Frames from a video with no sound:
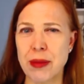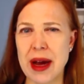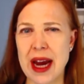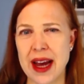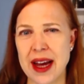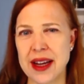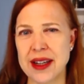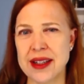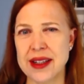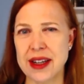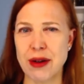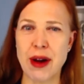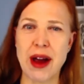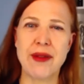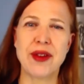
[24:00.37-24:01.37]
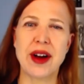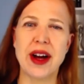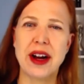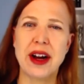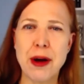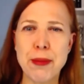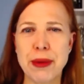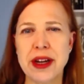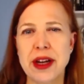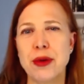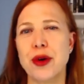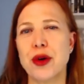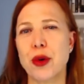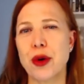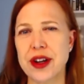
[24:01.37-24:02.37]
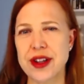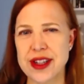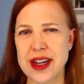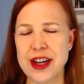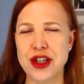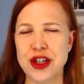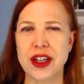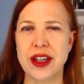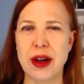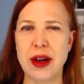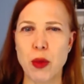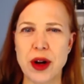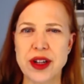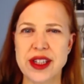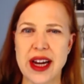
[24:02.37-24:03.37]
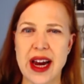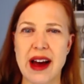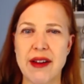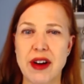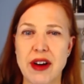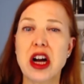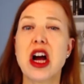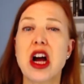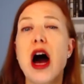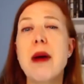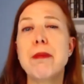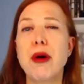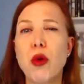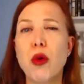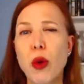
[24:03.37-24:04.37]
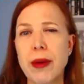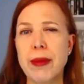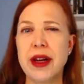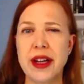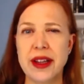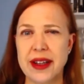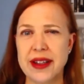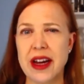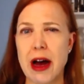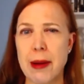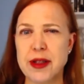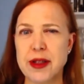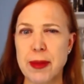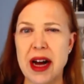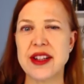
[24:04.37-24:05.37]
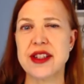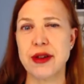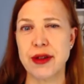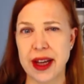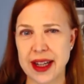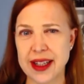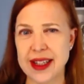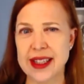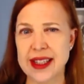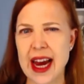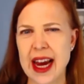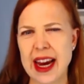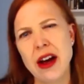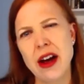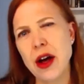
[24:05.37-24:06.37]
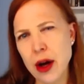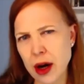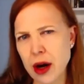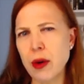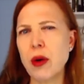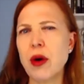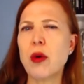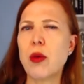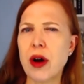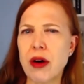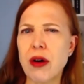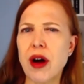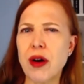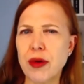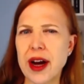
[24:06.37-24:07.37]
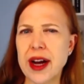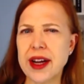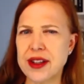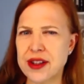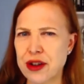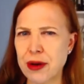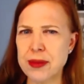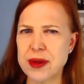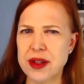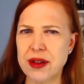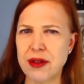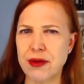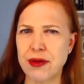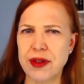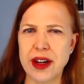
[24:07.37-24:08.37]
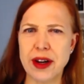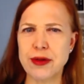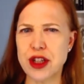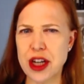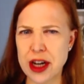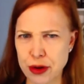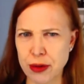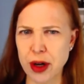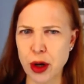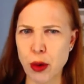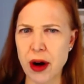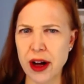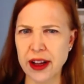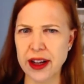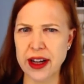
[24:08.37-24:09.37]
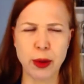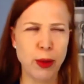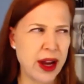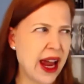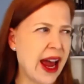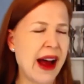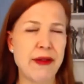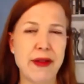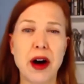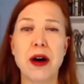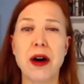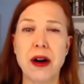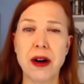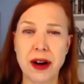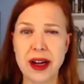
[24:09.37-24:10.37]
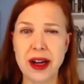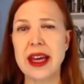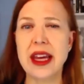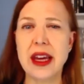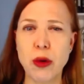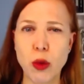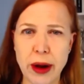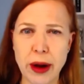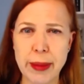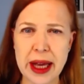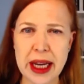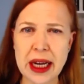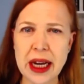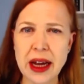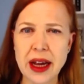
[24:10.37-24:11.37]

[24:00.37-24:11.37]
and you know you have a company or an organization that wants to have a couple women in a top spot so they can say we're all right in terms of you know gender equality we have our key women